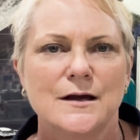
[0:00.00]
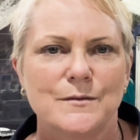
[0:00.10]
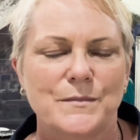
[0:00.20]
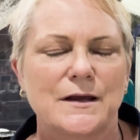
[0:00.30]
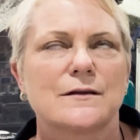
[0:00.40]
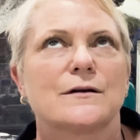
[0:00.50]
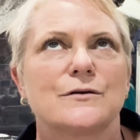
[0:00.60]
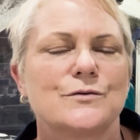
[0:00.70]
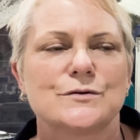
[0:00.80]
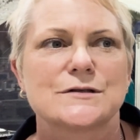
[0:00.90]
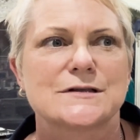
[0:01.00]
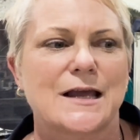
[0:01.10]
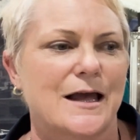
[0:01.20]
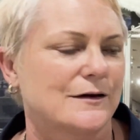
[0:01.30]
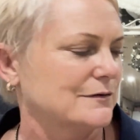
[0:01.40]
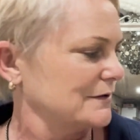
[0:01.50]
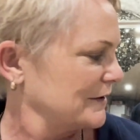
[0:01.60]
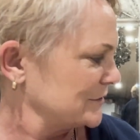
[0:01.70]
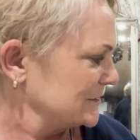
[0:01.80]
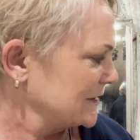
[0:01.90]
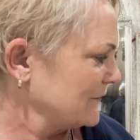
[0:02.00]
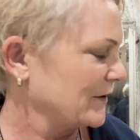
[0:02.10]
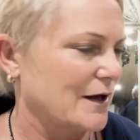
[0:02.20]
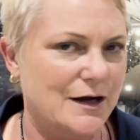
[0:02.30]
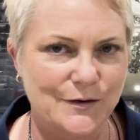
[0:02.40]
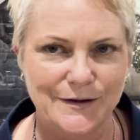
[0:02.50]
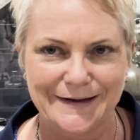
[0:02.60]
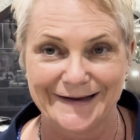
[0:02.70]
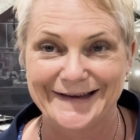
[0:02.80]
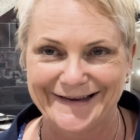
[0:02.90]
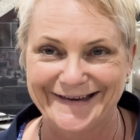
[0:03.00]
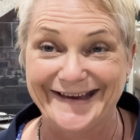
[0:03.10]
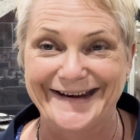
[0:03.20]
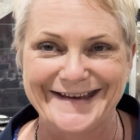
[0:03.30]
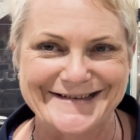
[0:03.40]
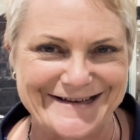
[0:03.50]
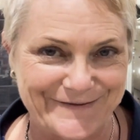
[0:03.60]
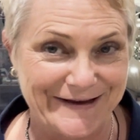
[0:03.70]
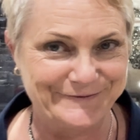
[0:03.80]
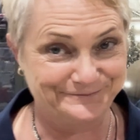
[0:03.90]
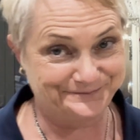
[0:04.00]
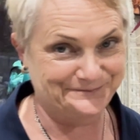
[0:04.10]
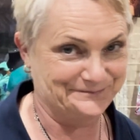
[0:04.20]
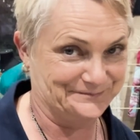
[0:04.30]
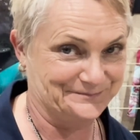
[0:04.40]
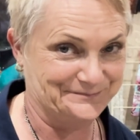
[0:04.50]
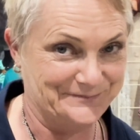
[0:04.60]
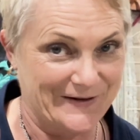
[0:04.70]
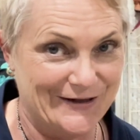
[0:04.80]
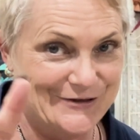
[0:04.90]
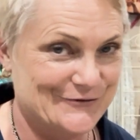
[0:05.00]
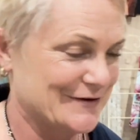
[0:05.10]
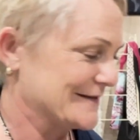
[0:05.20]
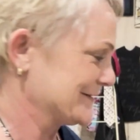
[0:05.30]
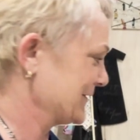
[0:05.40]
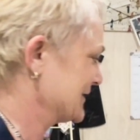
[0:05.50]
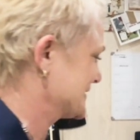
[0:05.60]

make the gorgeous gown that she's having. Oh, and here's something. Close your eyes. I've got a